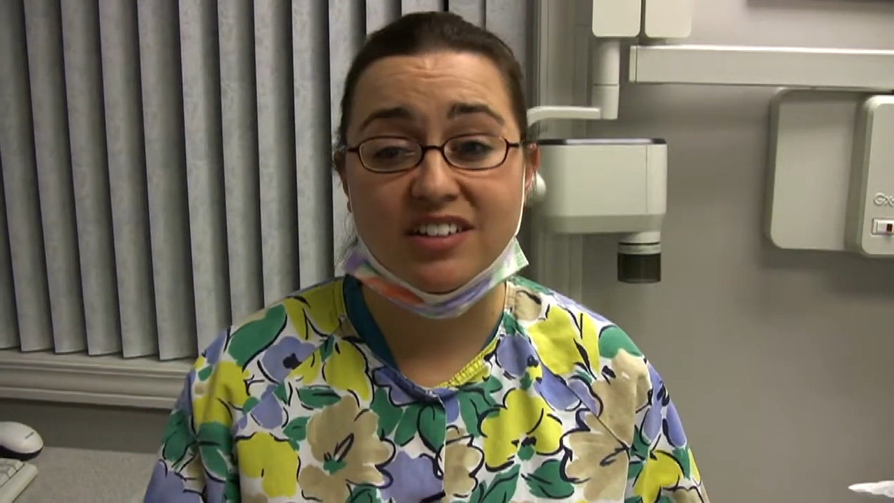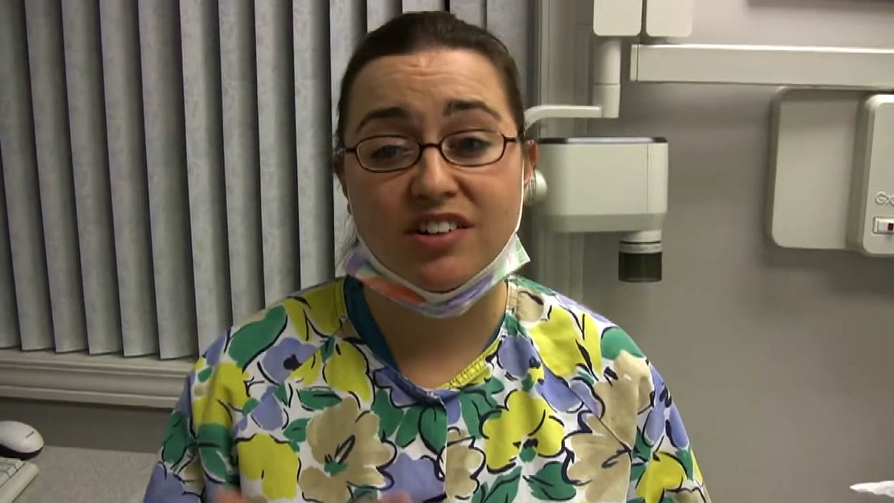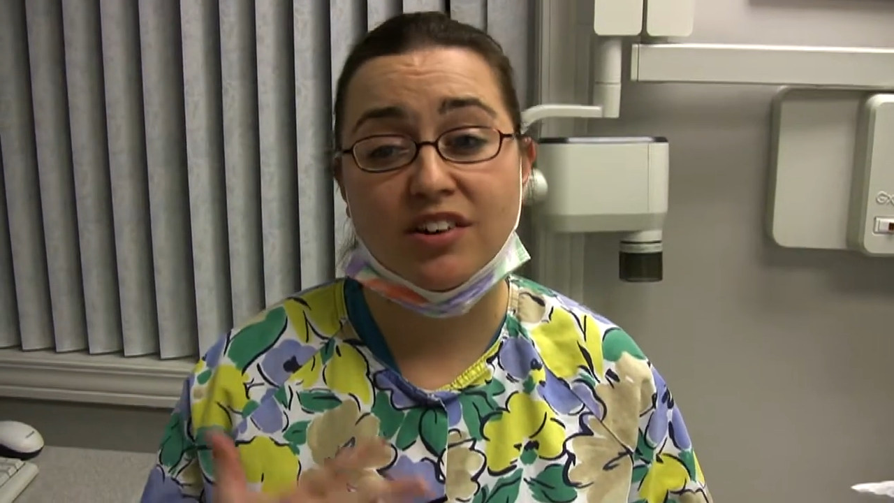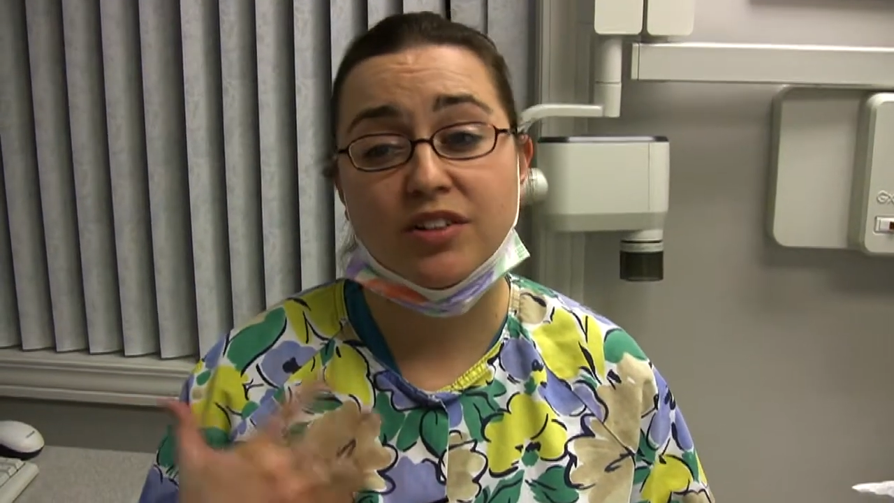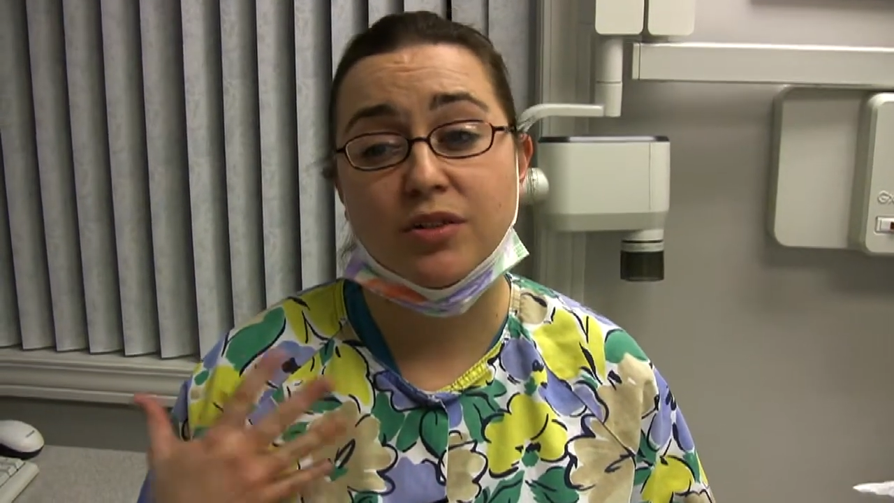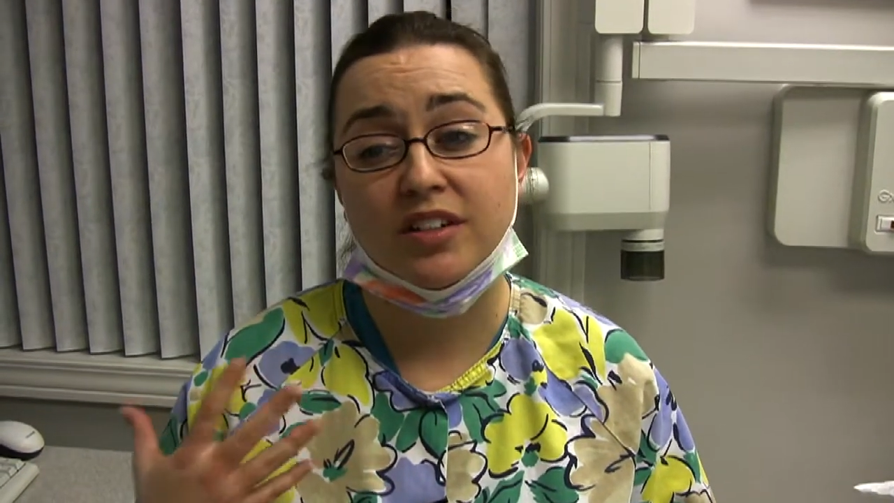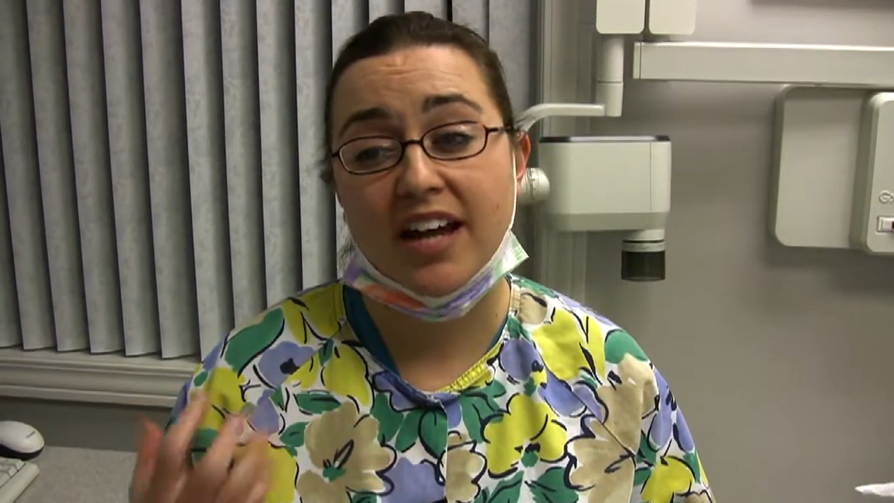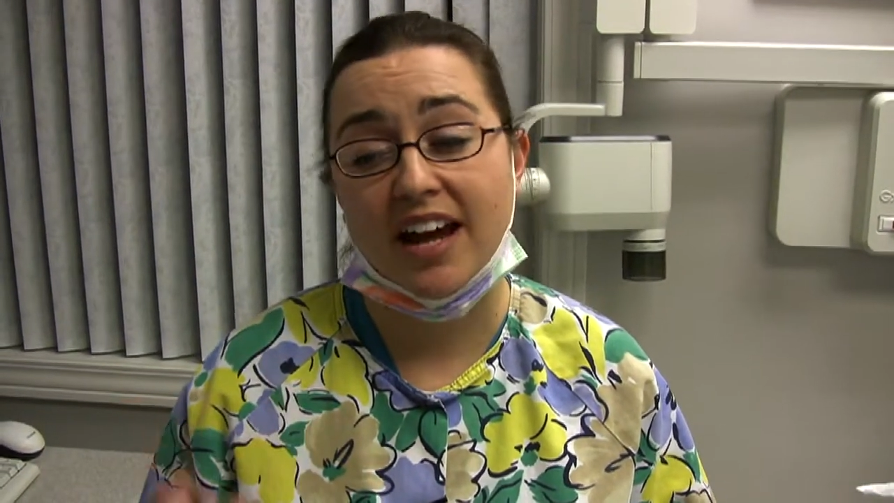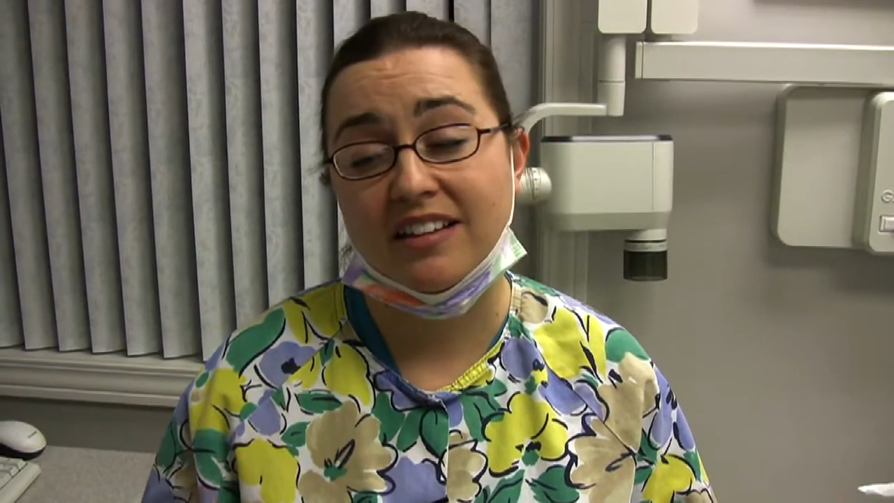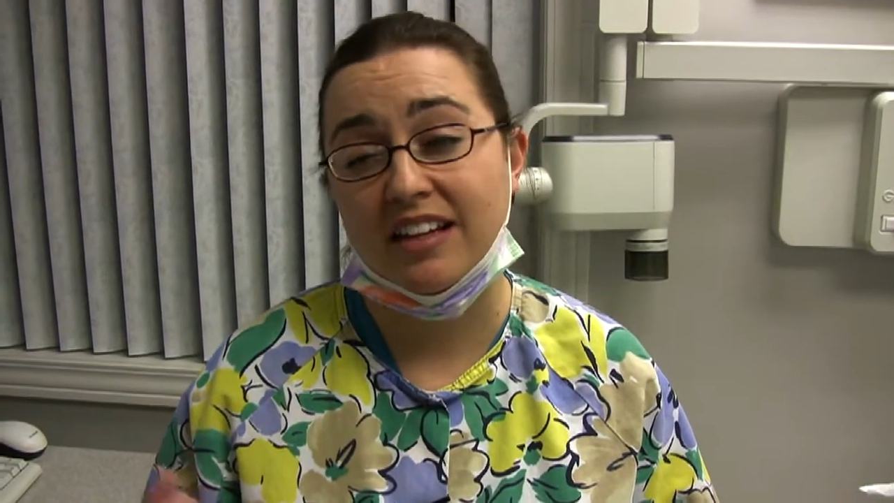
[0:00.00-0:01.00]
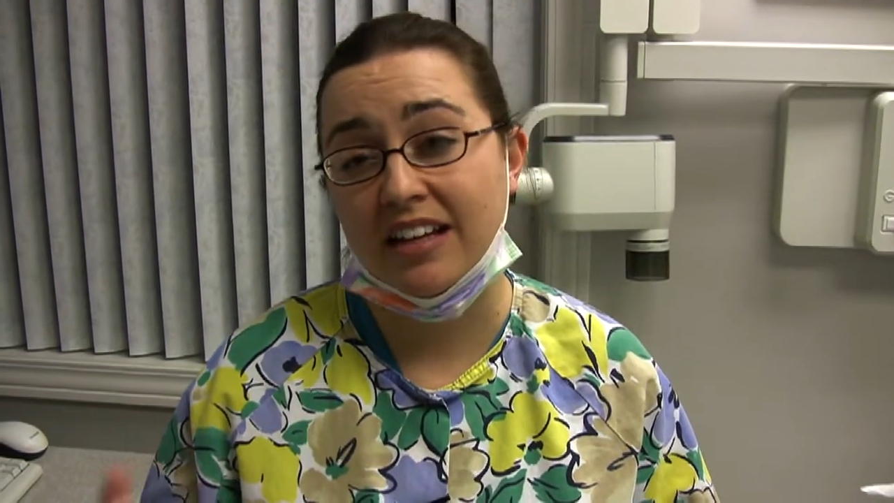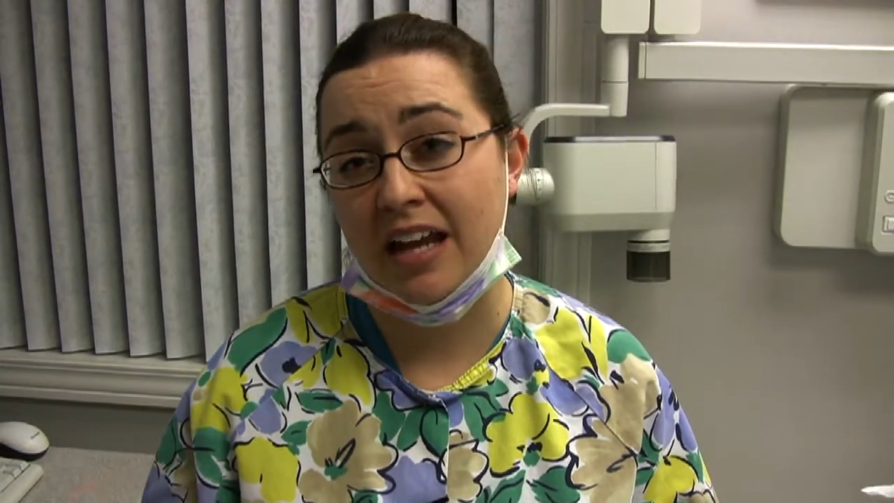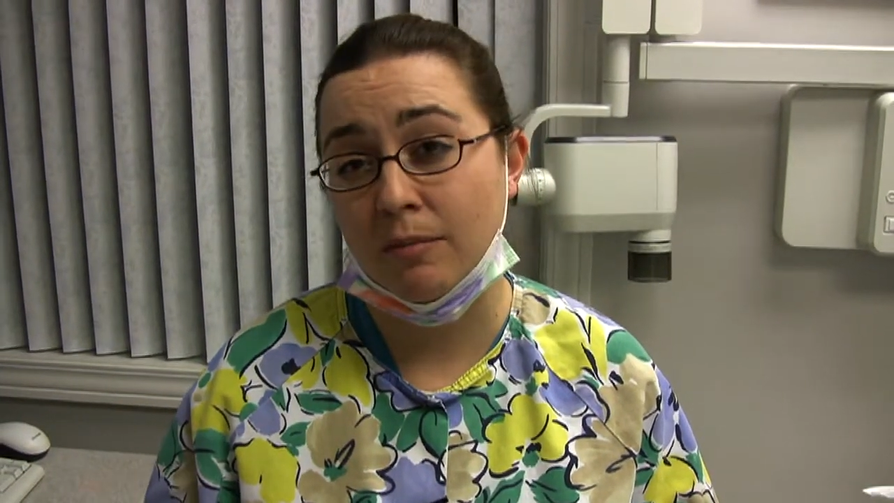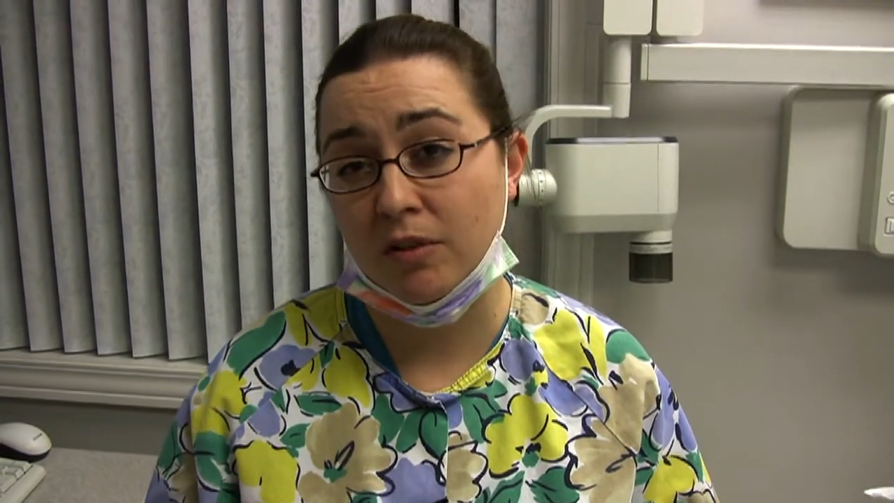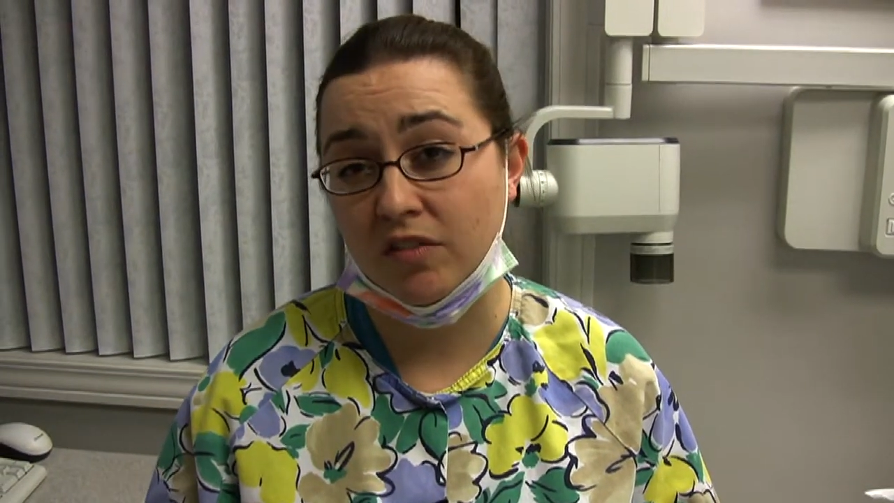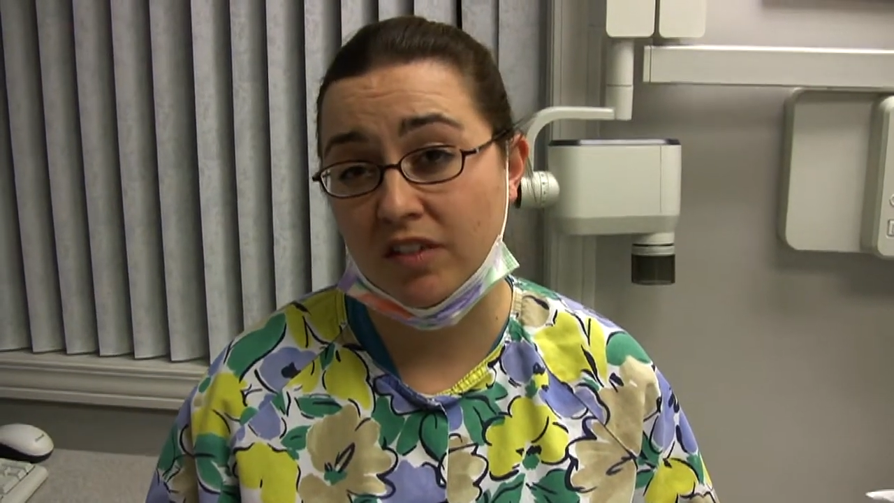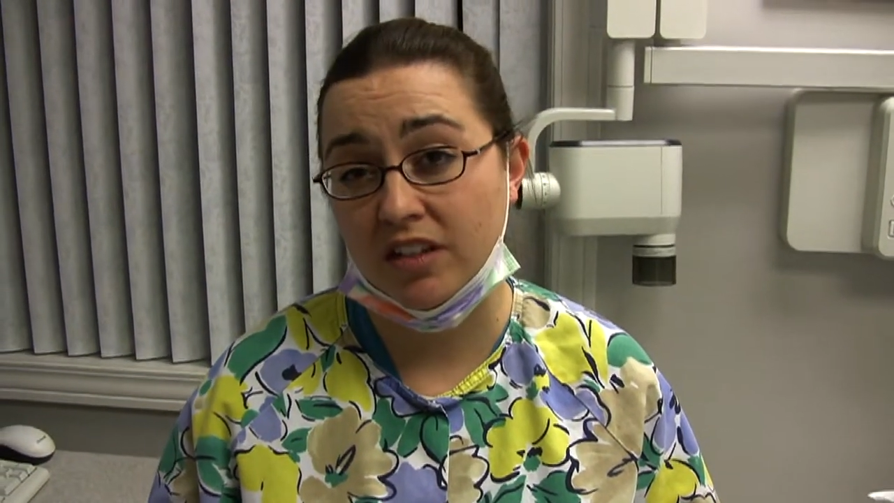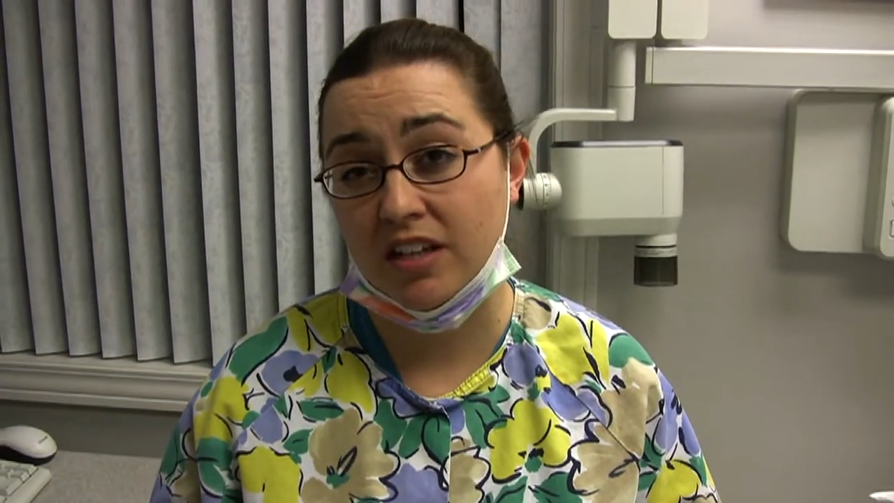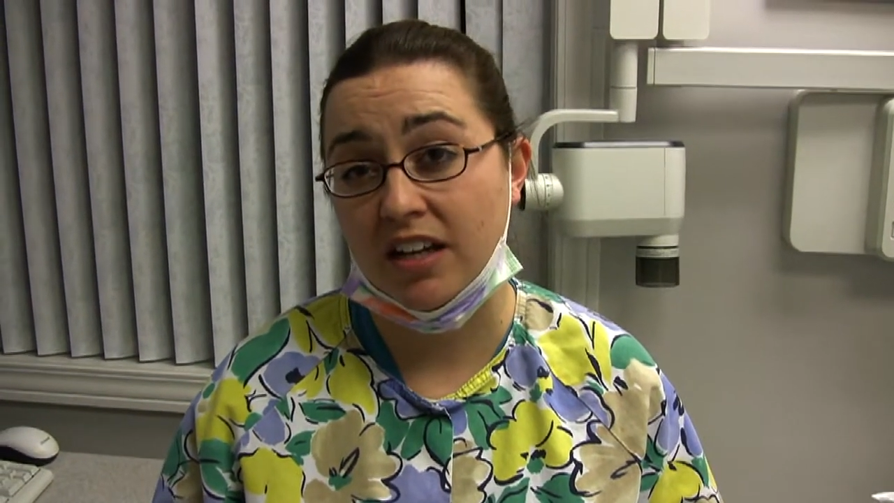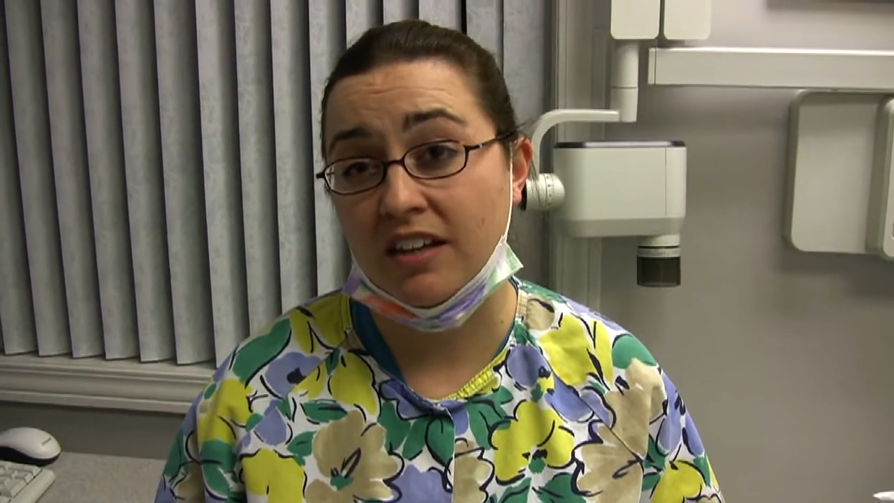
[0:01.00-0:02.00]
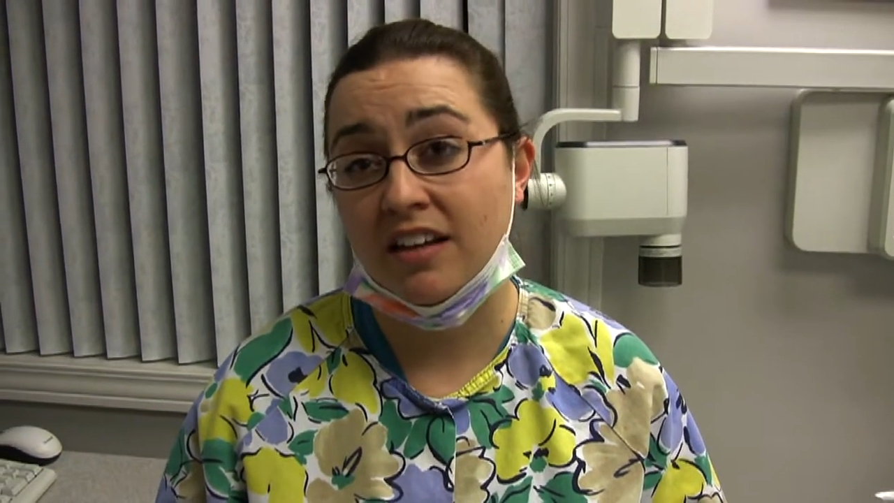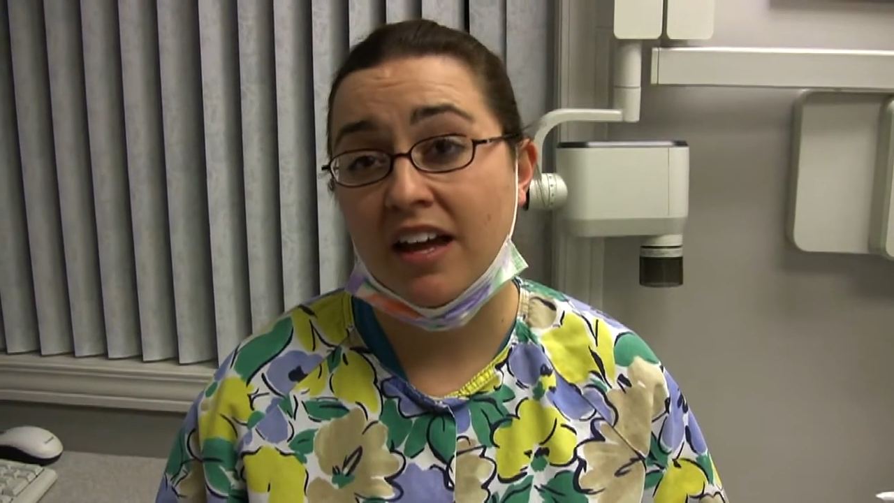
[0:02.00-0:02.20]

start to attack the enamel of the teeth.